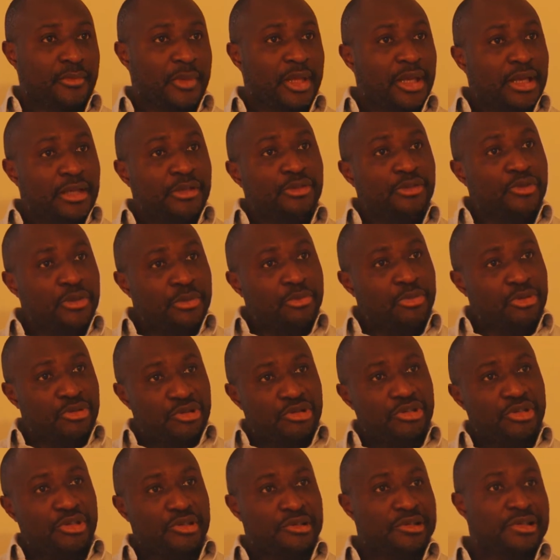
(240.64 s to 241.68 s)
into the
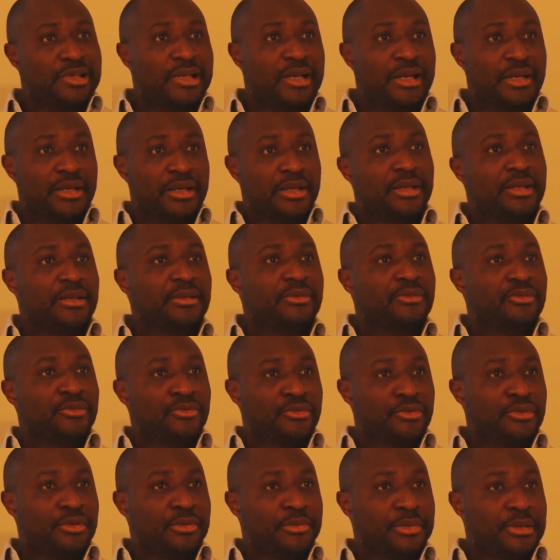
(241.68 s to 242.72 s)
positions that are needed to grow
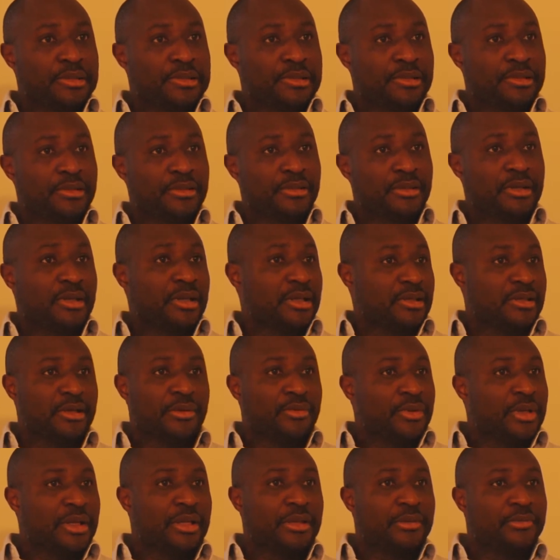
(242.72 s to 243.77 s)
the business, and that's how we
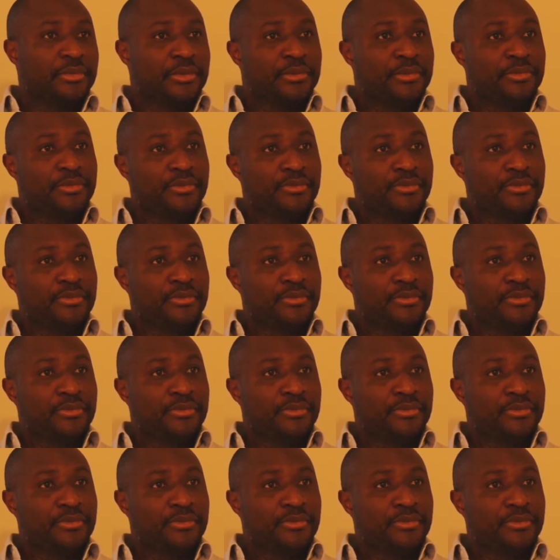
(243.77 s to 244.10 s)
get the people.